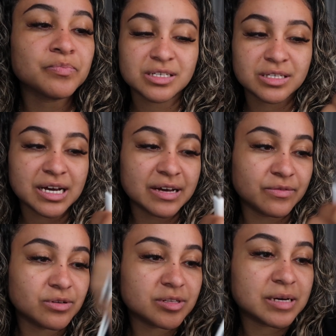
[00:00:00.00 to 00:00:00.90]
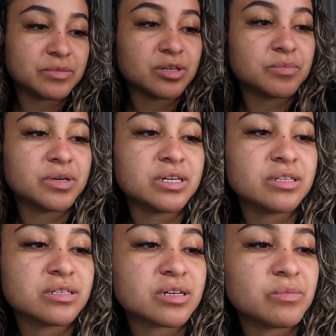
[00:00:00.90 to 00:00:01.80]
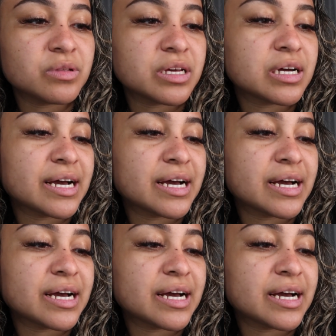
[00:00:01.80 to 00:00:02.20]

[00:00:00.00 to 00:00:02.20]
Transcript: This is the iPhone adapter, but it does come with like,